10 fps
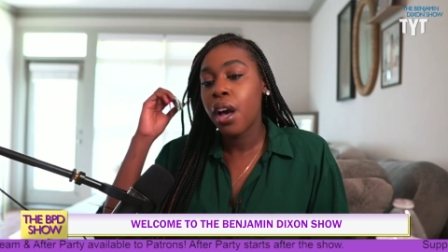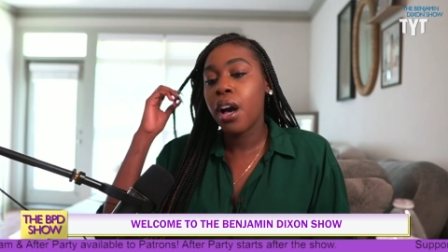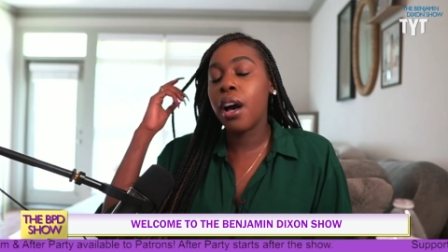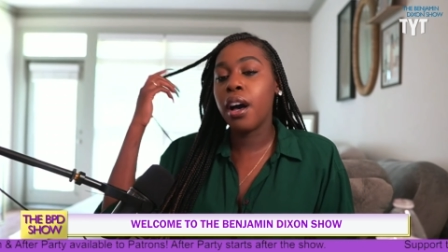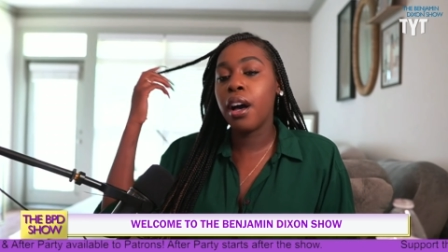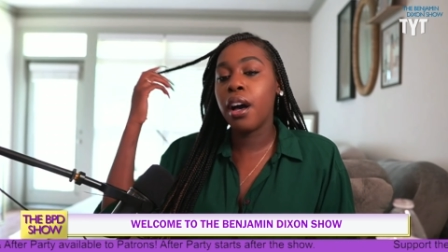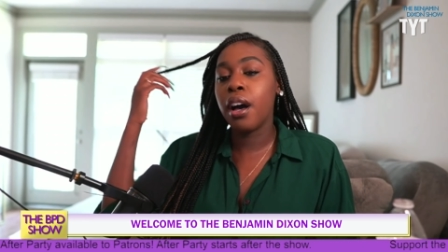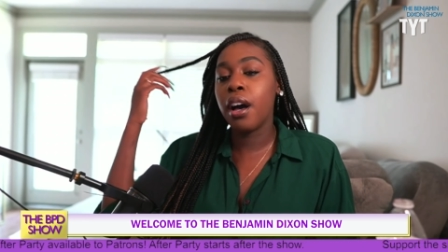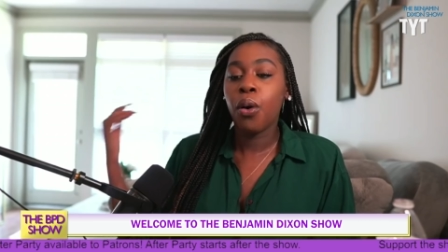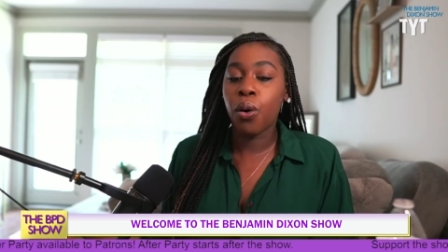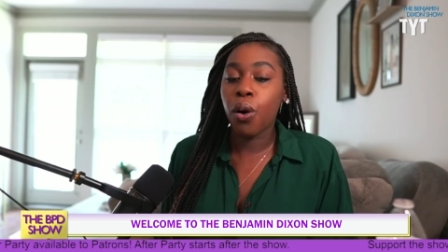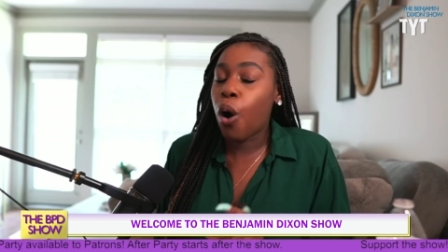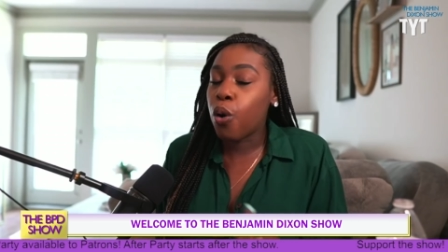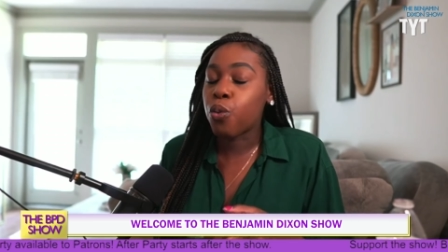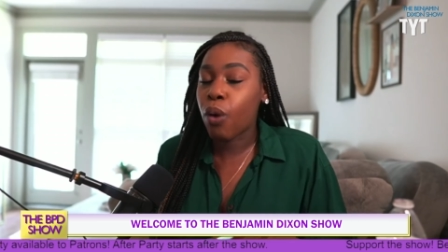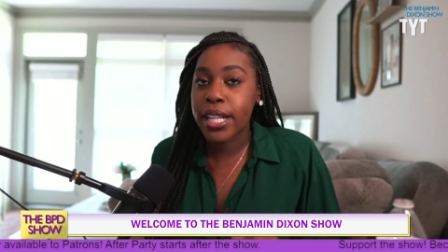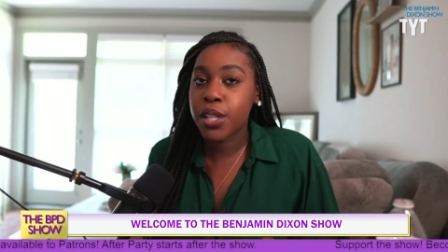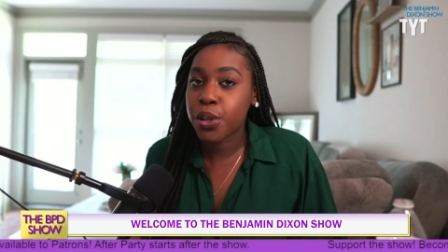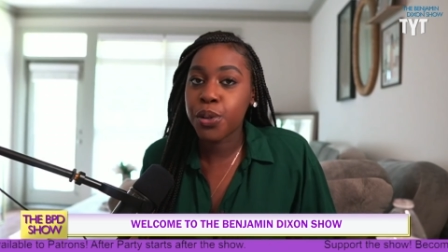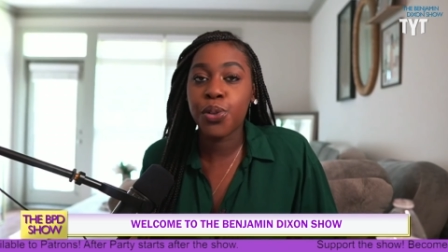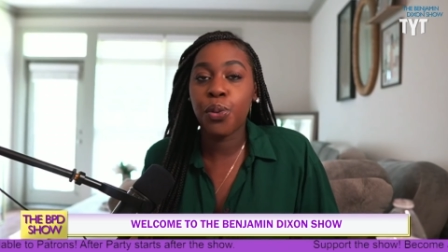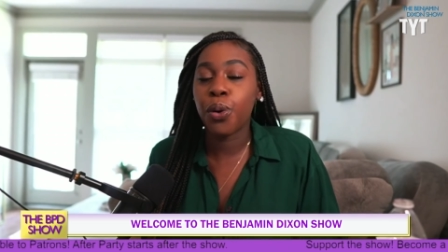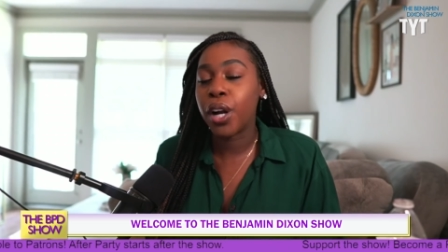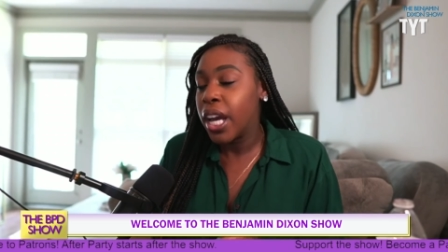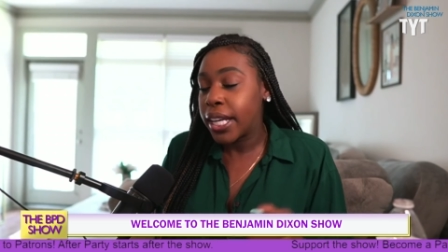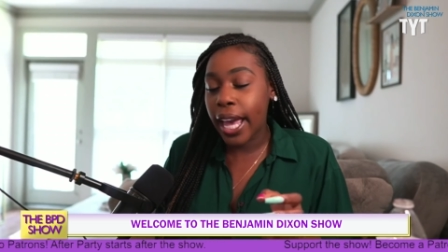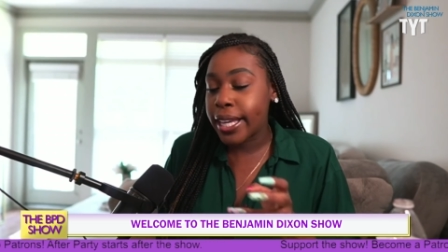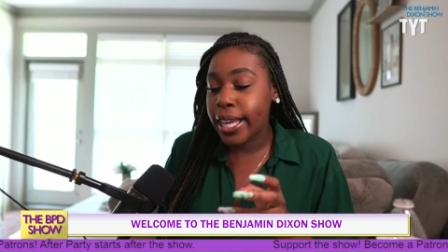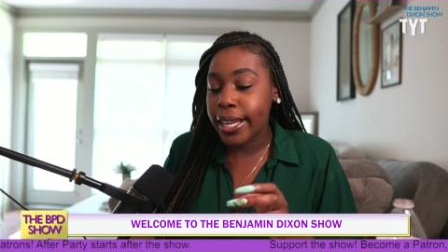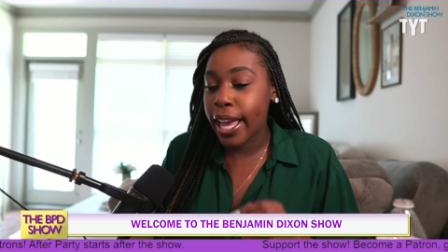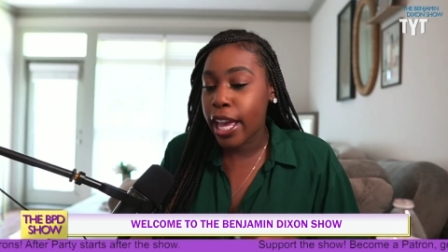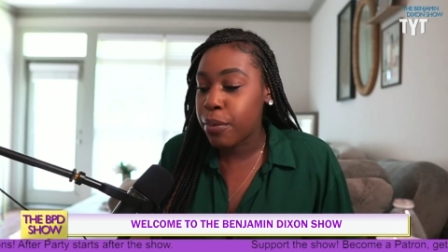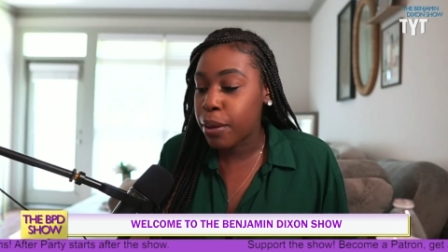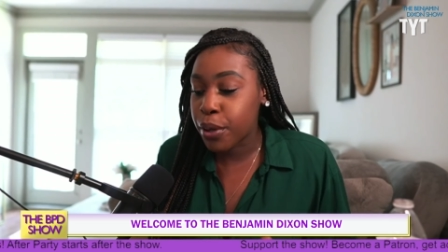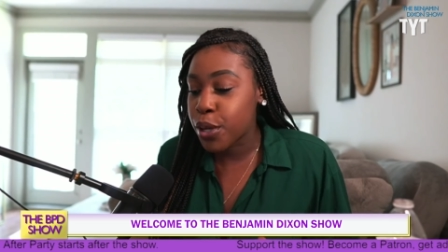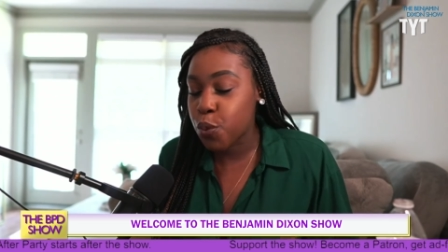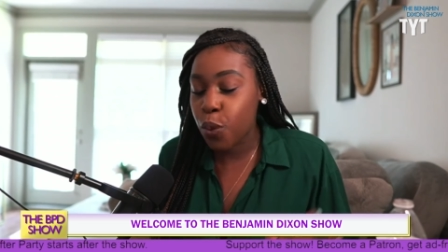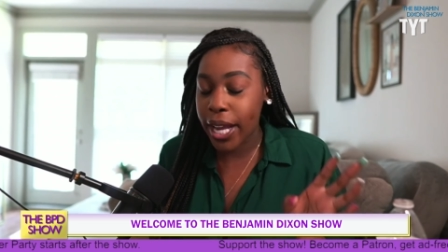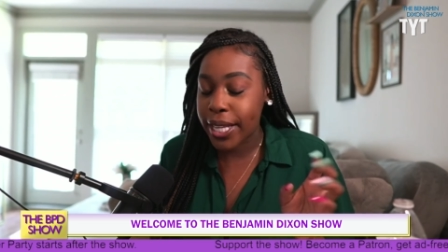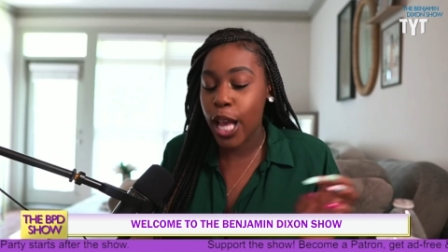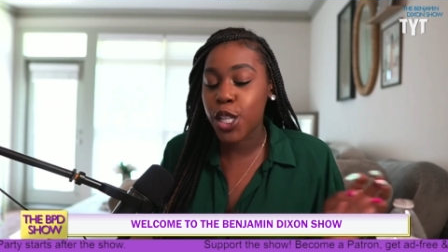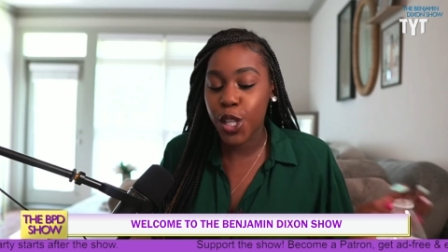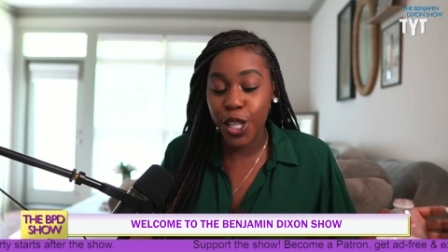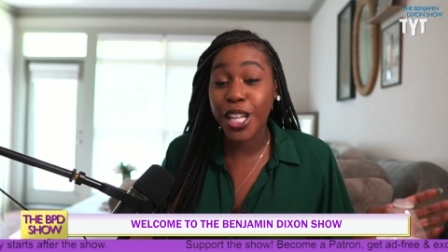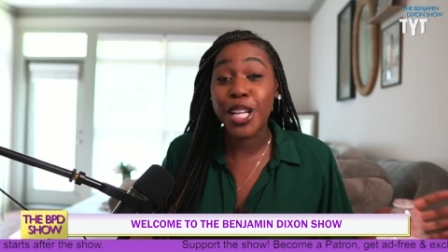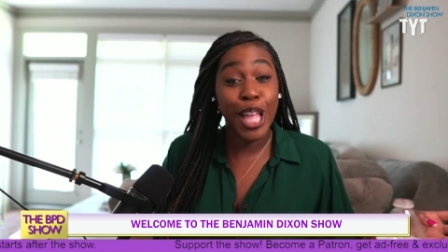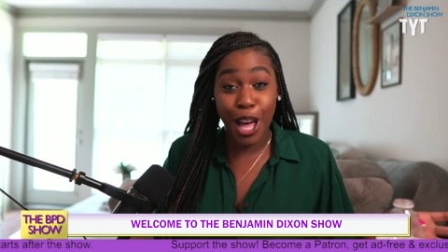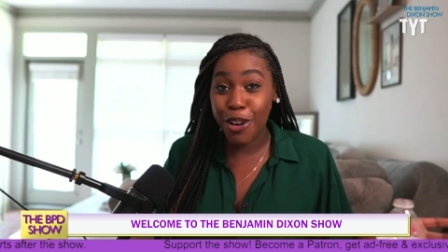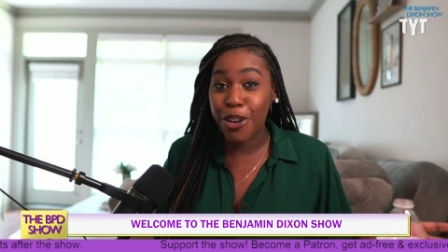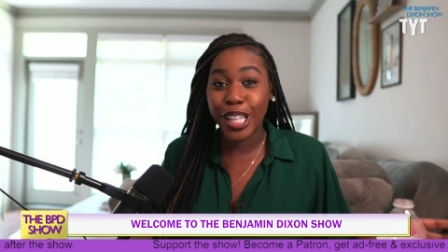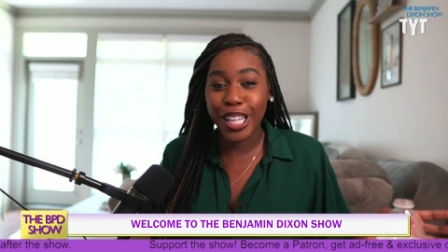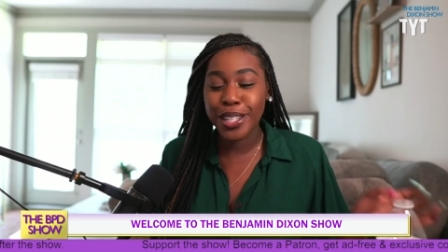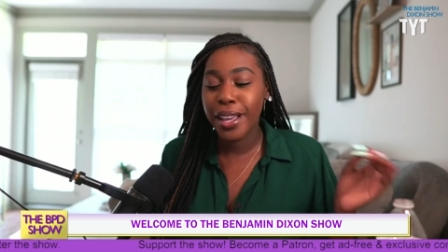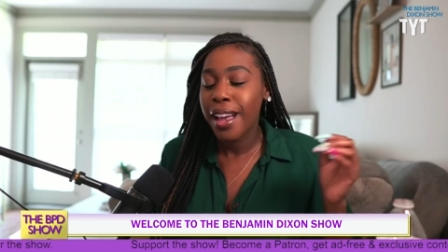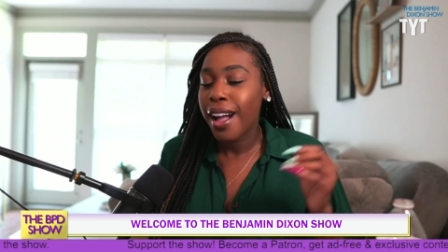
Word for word: um, or alt righters or KKK members, white nationalists, that whole list.